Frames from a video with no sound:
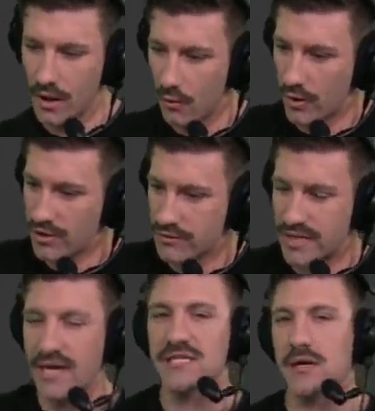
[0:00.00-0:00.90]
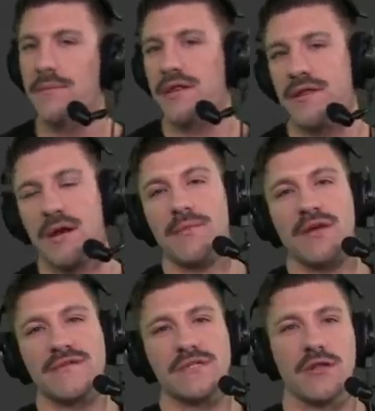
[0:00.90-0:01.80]
when you take somebody that I
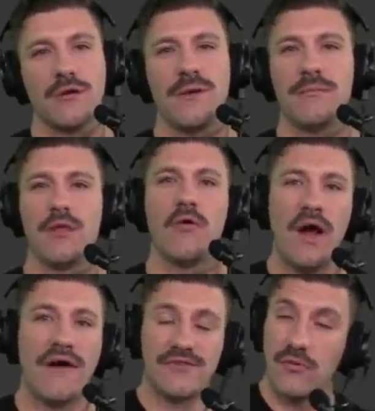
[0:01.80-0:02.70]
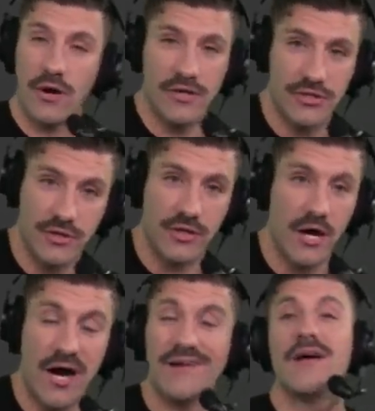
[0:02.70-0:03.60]
believe is a little bit below average of where he should have
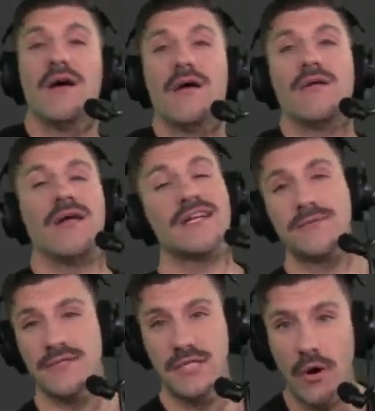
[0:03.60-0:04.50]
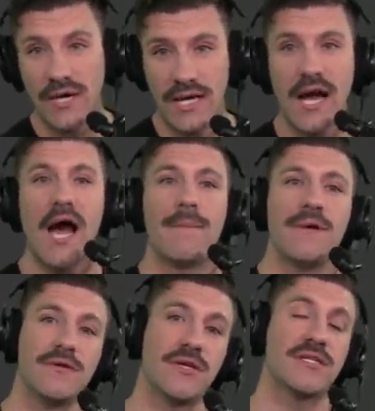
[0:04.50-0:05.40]
gone, that's what's going to
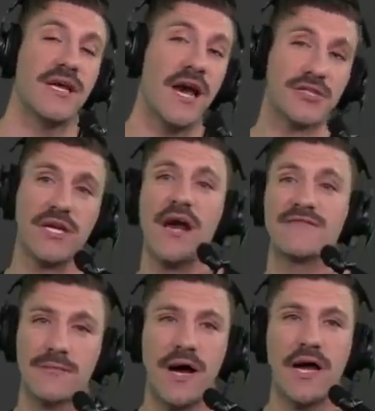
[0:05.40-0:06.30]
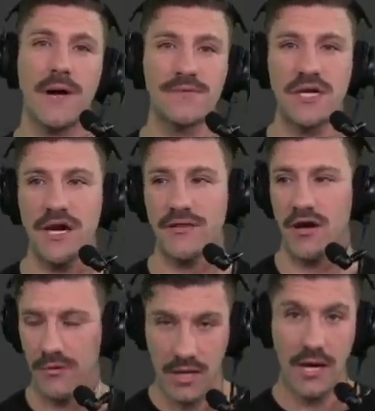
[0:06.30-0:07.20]
happen. Does he actually have some high upside,
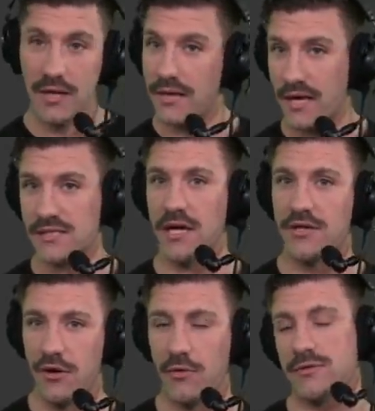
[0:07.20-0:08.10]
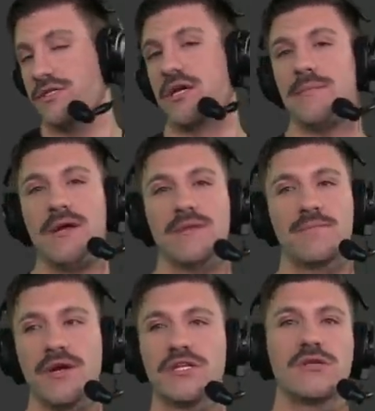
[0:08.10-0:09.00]
though? Yes, I do. Is he going to be a
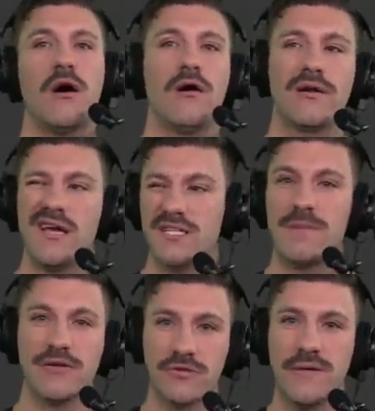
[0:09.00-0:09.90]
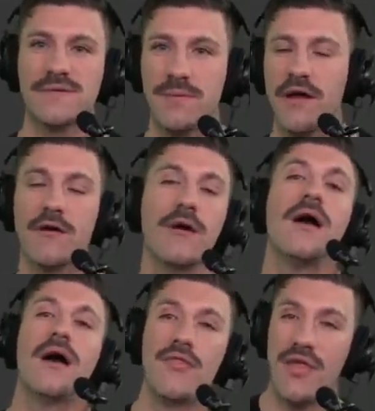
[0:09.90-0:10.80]
pretty solid a special teams player?
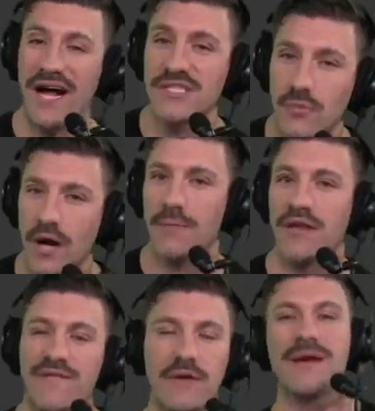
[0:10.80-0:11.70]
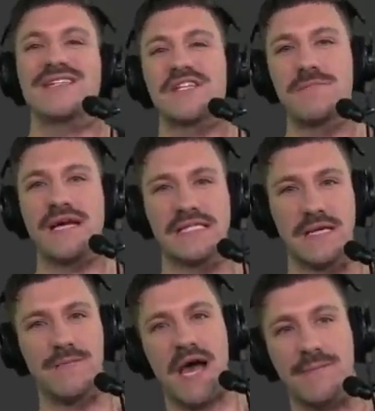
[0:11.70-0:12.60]
That's where I believe he makes his biggest
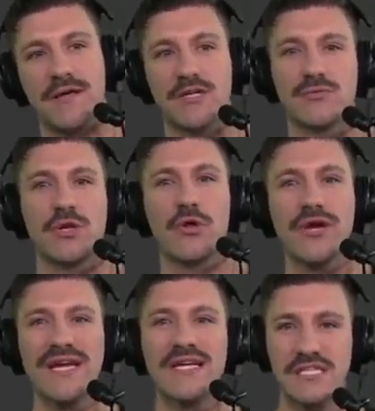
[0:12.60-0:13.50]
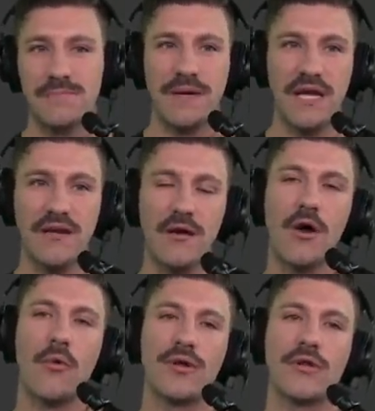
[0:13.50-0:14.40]
impact because when you look at his speed,
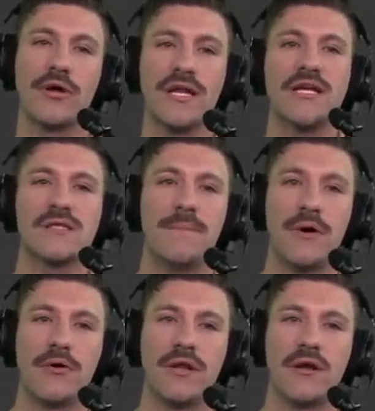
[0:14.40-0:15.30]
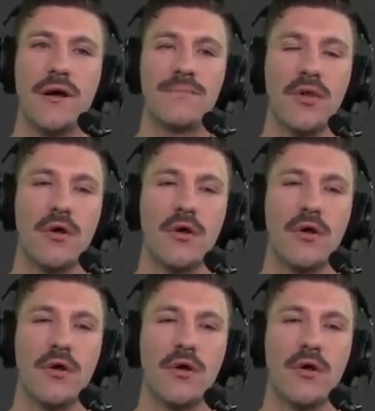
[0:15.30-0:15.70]
when you look at his ability to